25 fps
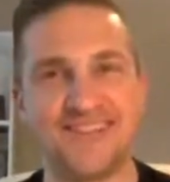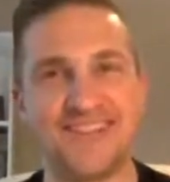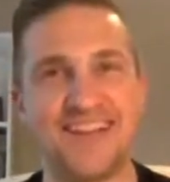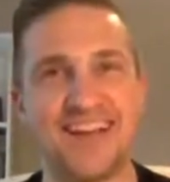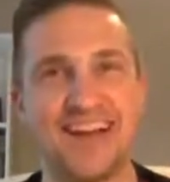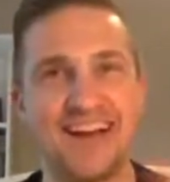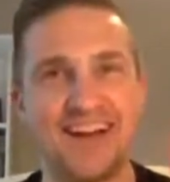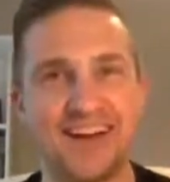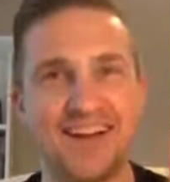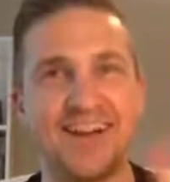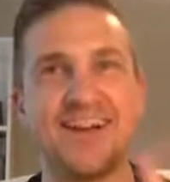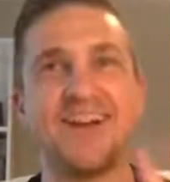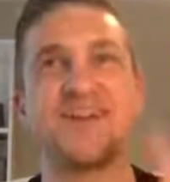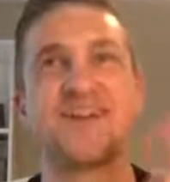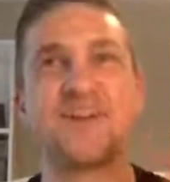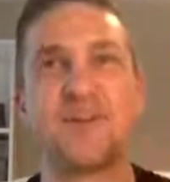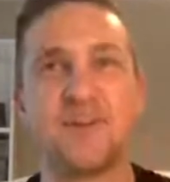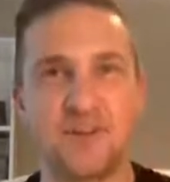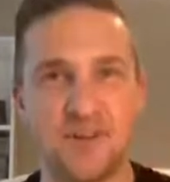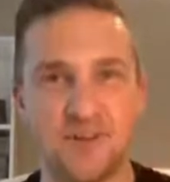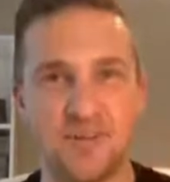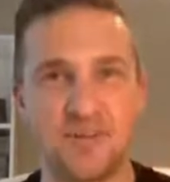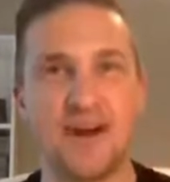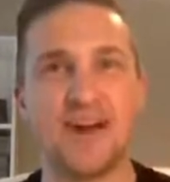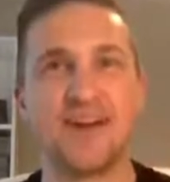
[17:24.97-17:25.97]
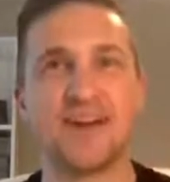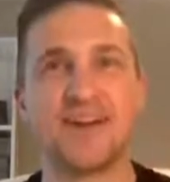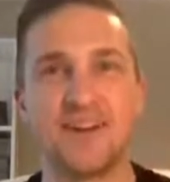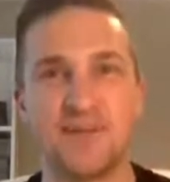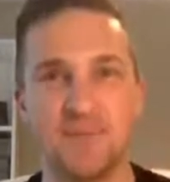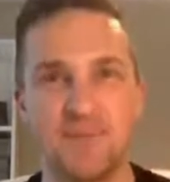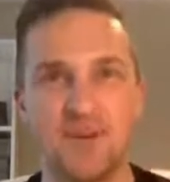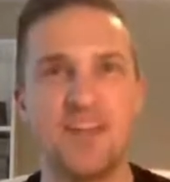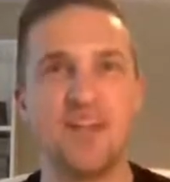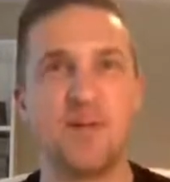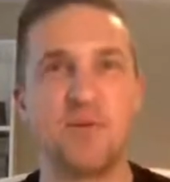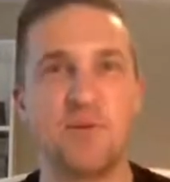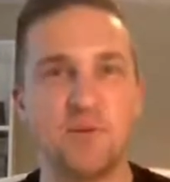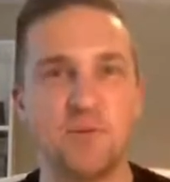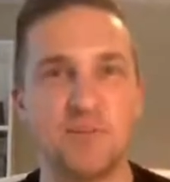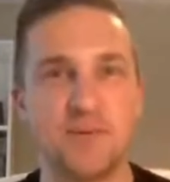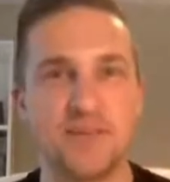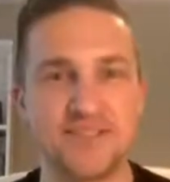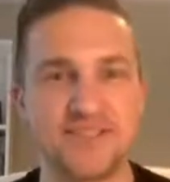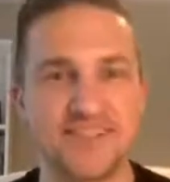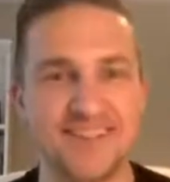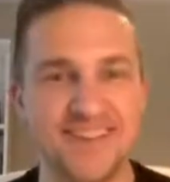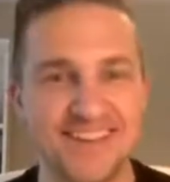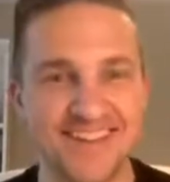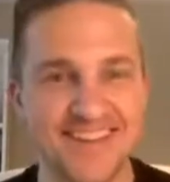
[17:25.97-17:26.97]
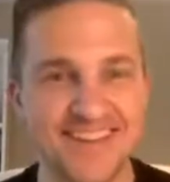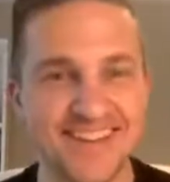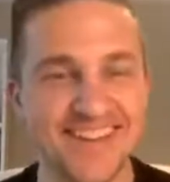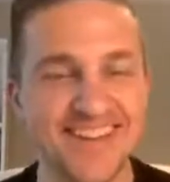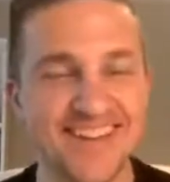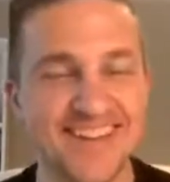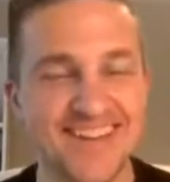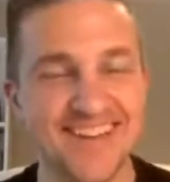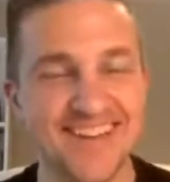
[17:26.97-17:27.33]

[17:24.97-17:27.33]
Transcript: go with that. I'll call you back. I'm a little bit busy.